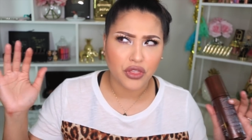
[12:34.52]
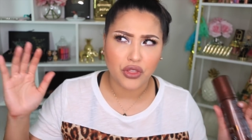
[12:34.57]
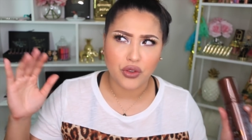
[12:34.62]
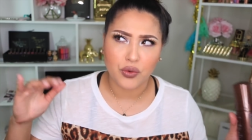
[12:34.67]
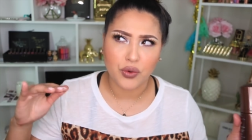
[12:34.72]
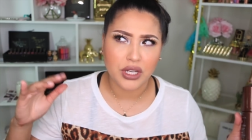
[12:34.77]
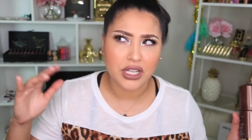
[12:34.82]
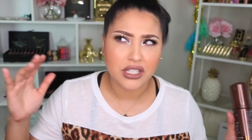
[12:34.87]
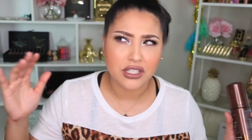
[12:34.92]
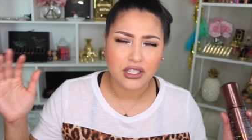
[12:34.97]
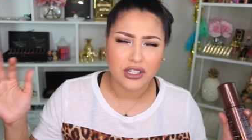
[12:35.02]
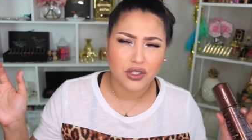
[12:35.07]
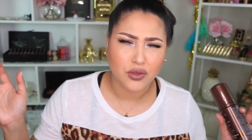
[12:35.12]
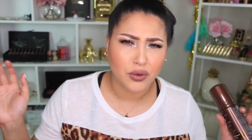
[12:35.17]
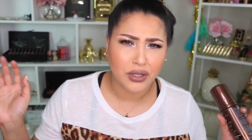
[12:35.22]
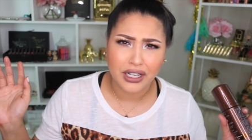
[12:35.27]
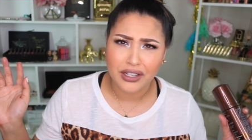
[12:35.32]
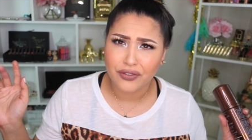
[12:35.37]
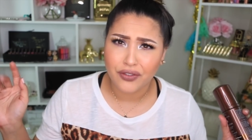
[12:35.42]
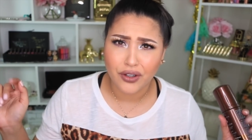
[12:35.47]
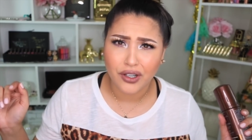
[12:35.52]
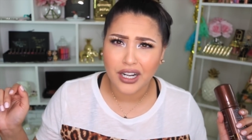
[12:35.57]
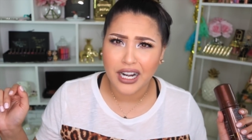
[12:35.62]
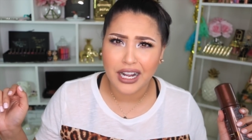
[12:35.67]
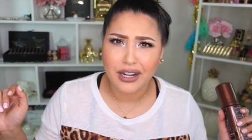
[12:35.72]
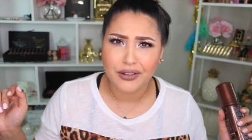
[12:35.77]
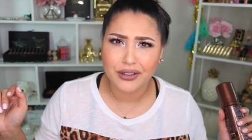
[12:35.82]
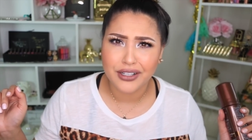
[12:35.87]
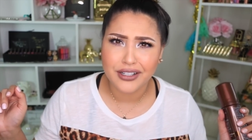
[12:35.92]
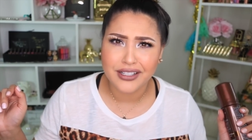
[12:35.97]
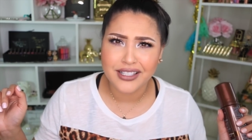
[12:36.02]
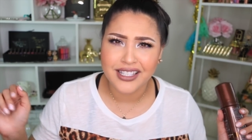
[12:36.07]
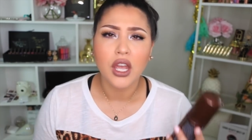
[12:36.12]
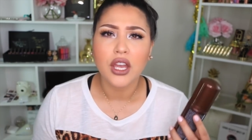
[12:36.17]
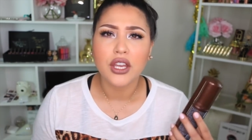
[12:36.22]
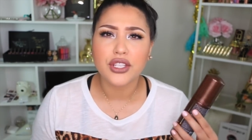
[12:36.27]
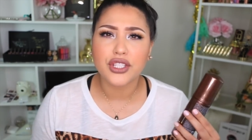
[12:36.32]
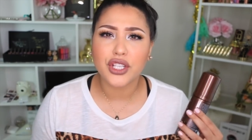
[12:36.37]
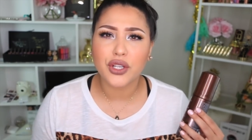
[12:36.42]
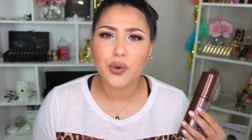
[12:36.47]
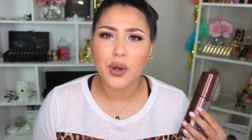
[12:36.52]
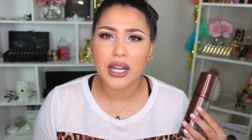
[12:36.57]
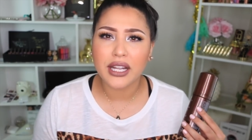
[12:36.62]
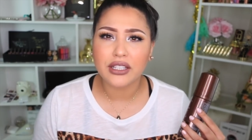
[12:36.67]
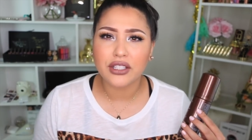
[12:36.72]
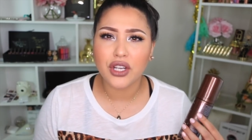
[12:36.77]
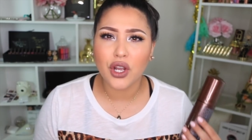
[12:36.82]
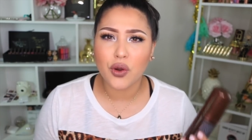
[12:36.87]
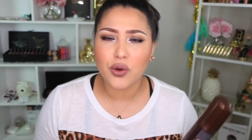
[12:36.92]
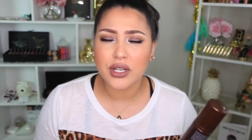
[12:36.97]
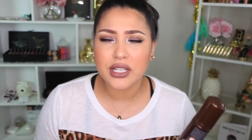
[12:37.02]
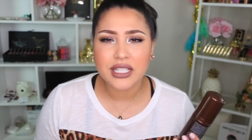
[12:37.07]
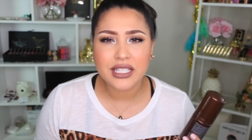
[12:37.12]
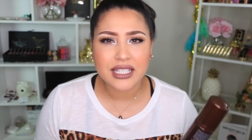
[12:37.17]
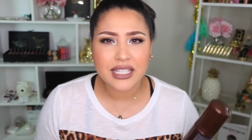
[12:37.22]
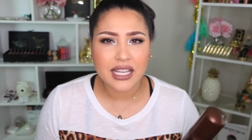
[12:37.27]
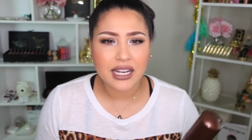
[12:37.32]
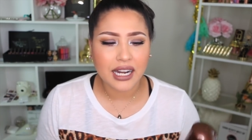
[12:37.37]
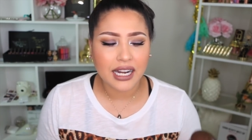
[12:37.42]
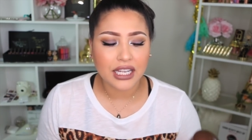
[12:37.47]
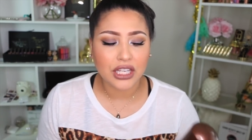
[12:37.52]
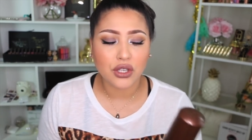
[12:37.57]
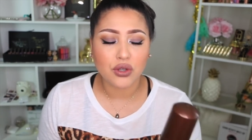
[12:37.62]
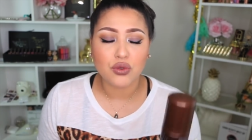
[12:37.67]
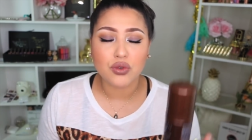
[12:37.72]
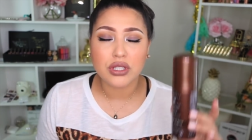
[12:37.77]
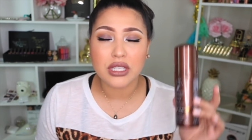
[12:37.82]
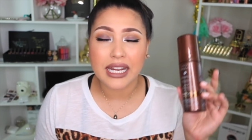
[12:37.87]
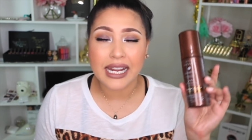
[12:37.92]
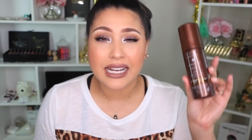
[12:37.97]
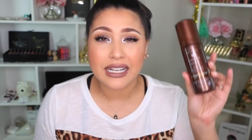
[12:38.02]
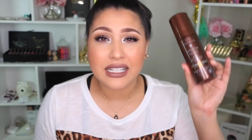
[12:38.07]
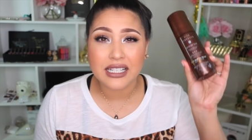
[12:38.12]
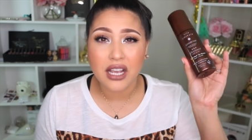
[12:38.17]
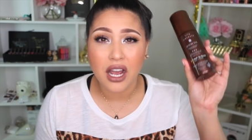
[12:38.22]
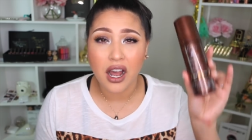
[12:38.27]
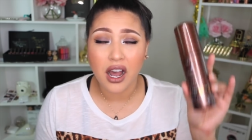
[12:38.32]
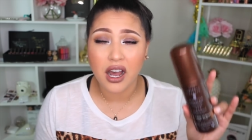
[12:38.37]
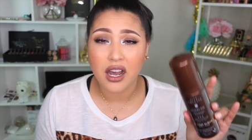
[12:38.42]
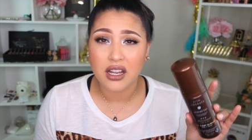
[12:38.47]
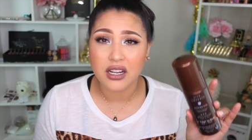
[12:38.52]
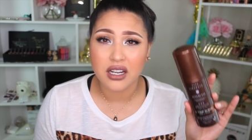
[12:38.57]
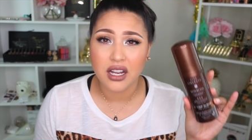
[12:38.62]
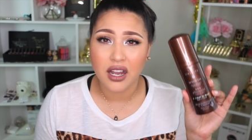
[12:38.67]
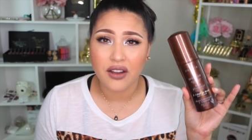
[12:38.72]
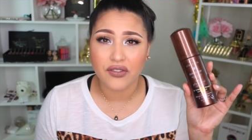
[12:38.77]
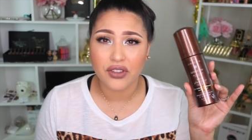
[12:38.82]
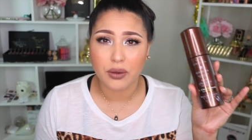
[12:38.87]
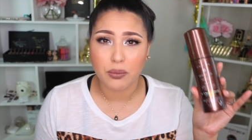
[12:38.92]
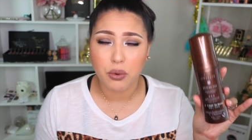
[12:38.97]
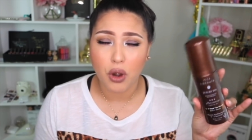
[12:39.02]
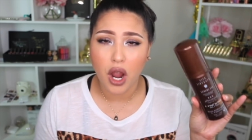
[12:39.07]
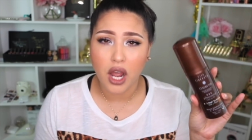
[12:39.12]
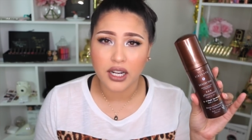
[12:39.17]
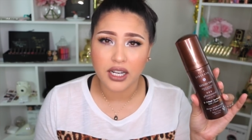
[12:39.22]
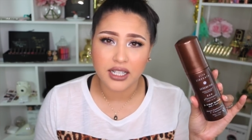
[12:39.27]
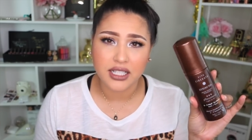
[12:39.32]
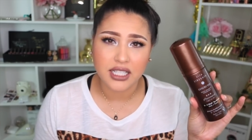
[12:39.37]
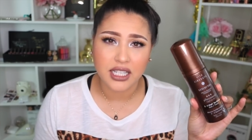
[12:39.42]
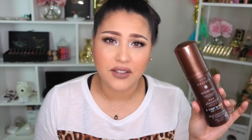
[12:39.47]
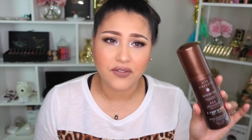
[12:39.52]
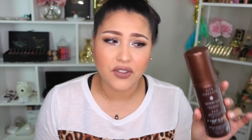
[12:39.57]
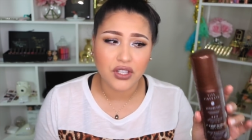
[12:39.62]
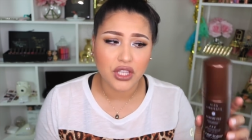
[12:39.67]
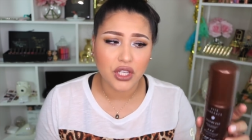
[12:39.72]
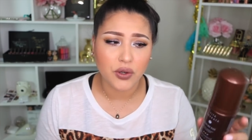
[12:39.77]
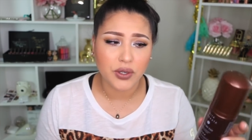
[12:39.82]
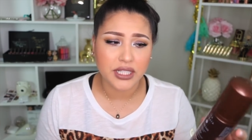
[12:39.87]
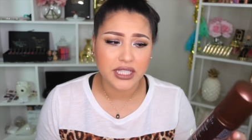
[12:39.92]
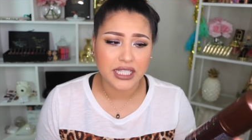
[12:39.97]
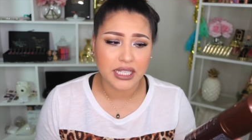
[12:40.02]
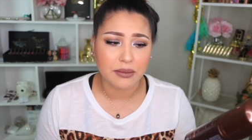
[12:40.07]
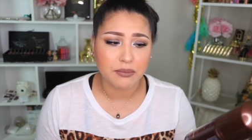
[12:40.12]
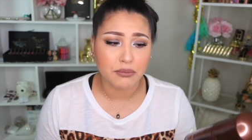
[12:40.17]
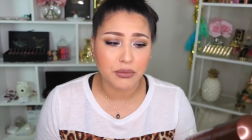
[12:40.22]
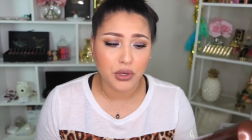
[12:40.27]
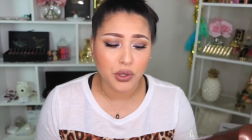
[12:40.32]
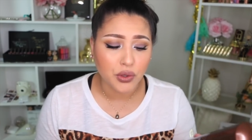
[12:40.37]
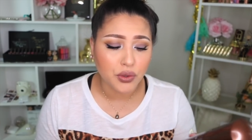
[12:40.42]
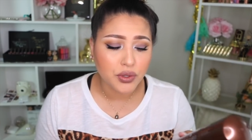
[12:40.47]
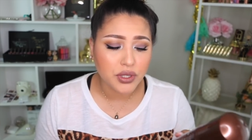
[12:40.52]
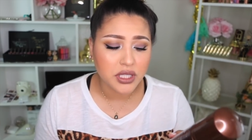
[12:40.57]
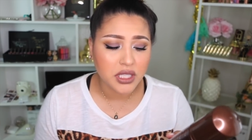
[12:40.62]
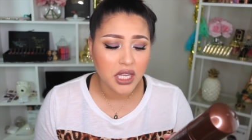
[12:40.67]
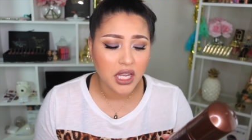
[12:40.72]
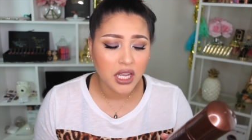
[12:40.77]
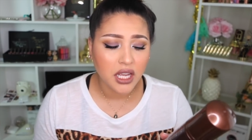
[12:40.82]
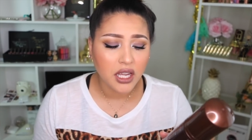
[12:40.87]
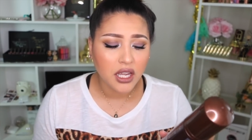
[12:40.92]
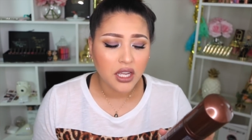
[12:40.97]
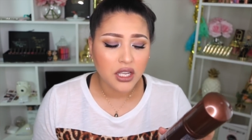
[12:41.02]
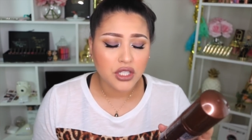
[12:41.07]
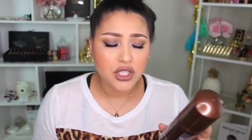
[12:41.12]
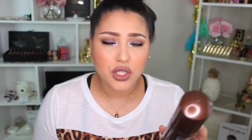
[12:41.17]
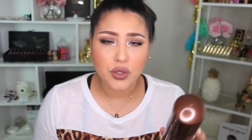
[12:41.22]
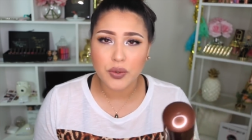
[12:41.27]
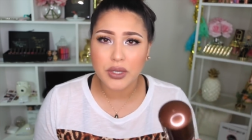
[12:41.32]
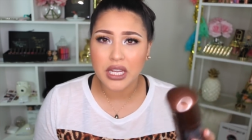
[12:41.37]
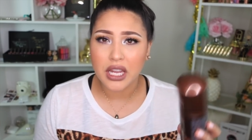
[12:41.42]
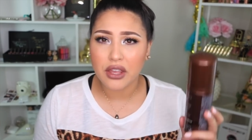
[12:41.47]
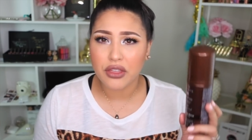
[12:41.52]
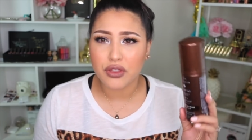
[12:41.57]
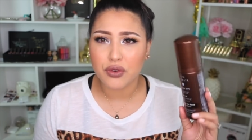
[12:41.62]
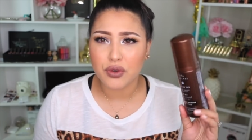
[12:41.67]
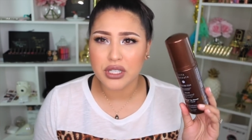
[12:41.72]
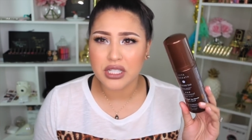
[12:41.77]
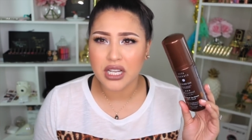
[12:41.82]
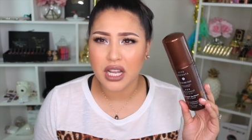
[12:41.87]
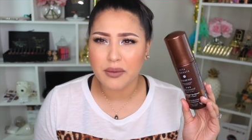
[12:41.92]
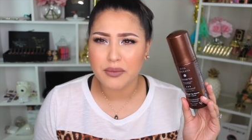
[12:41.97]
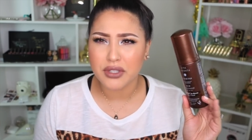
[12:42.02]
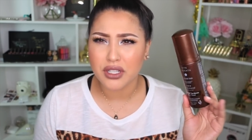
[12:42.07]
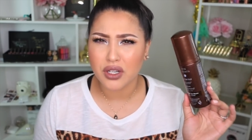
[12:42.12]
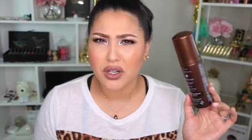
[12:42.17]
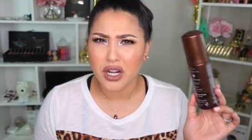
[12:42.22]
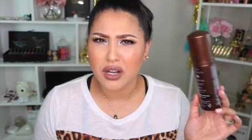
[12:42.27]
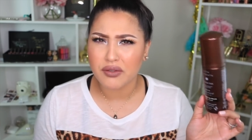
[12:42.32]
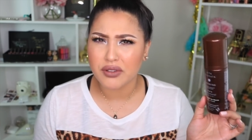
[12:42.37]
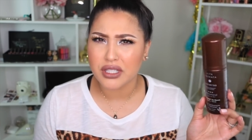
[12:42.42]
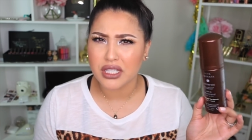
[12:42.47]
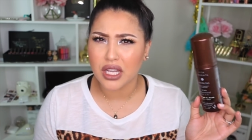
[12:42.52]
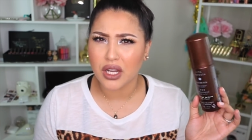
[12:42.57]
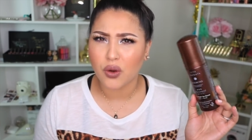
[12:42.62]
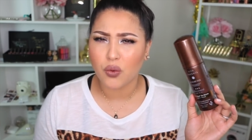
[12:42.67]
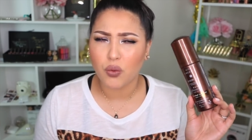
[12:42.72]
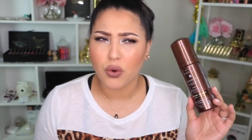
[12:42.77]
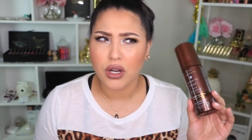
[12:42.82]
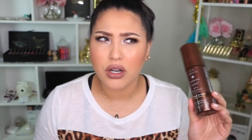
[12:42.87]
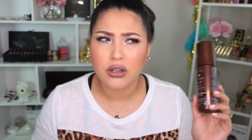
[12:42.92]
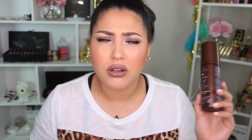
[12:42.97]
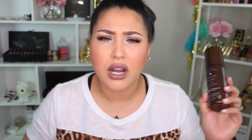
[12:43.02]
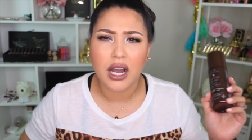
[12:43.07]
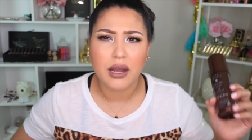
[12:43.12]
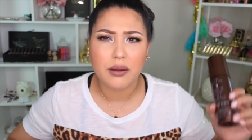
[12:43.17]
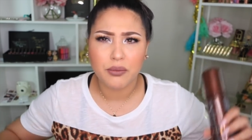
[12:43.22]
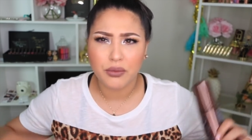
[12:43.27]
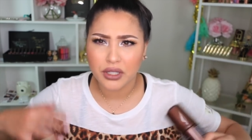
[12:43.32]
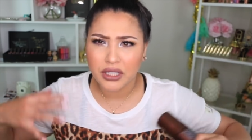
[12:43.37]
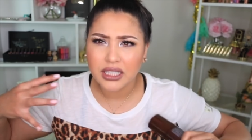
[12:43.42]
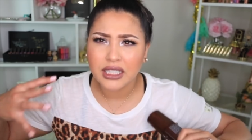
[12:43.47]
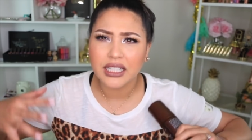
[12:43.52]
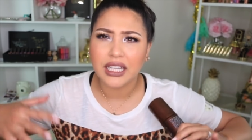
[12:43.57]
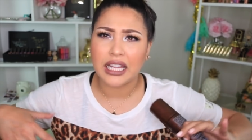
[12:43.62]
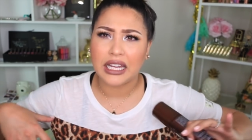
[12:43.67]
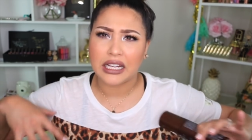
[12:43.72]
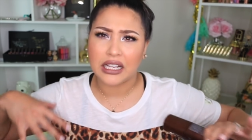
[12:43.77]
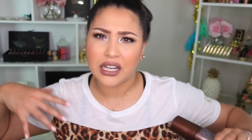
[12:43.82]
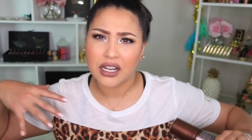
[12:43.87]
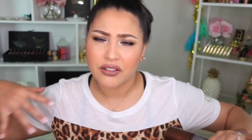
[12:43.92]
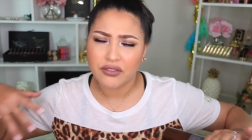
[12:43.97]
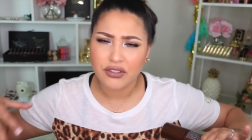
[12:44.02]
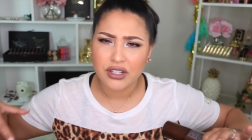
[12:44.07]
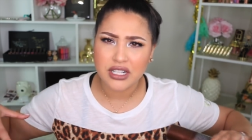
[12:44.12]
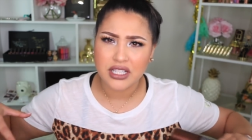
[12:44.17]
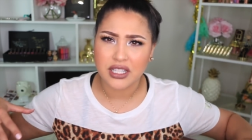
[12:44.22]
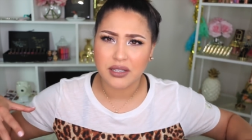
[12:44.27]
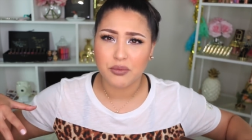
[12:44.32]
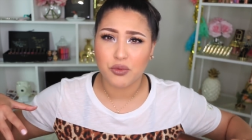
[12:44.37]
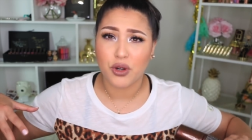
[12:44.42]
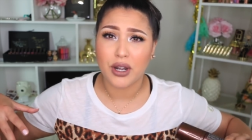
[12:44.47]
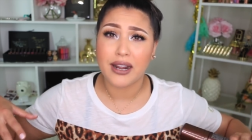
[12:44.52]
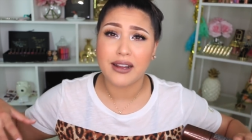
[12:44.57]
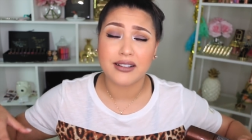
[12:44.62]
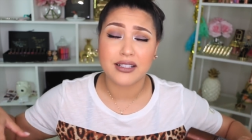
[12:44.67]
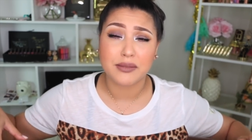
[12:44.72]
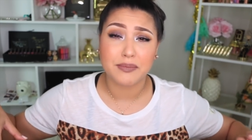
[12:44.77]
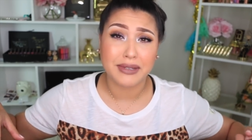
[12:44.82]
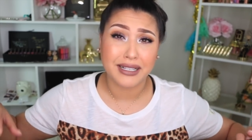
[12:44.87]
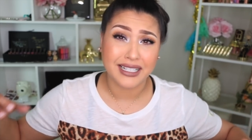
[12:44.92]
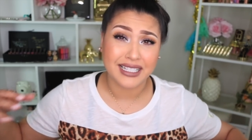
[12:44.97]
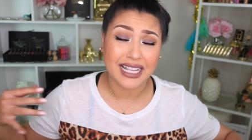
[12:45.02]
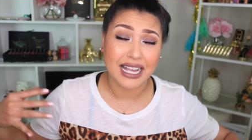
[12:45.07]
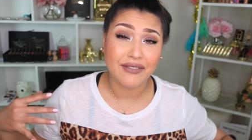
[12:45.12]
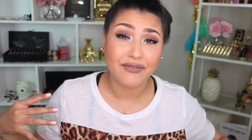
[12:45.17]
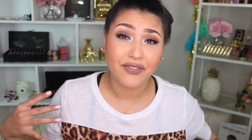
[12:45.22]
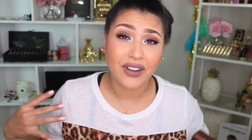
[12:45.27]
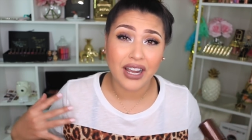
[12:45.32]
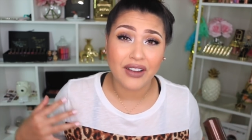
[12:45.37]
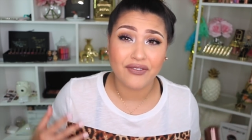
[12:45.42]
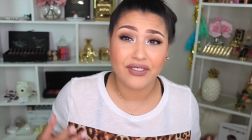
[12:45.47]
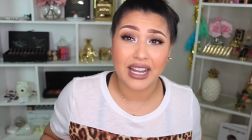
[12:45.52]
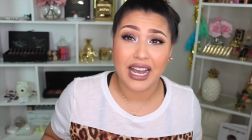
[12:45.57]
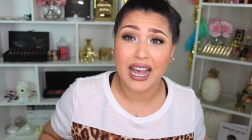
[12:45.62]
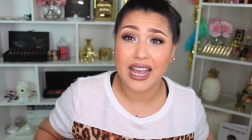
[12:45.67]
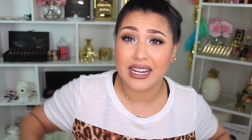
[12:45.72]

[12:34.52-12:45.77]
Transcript: three to 24 hours. So I noticed that I used a ton of the product, even though it's a mousse, doing it three times in a row, I was like, whoa, I'm really like covering some grounds because I'm 5'9